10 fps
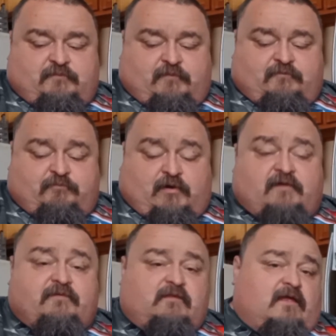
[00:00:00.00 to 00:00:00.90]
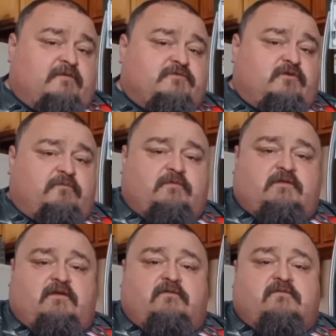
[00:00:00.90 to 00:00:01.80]
private live stream with you
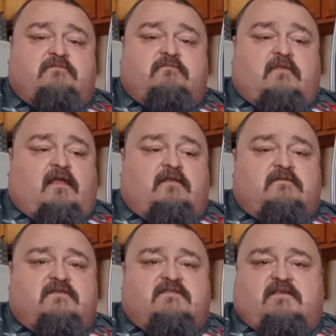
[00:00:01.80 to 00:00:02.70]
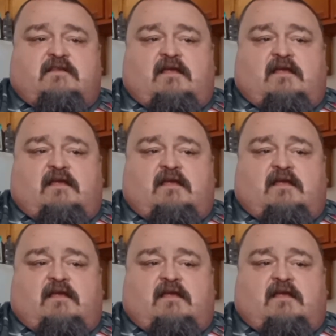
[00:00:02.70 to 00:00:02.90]
and just sit down and have.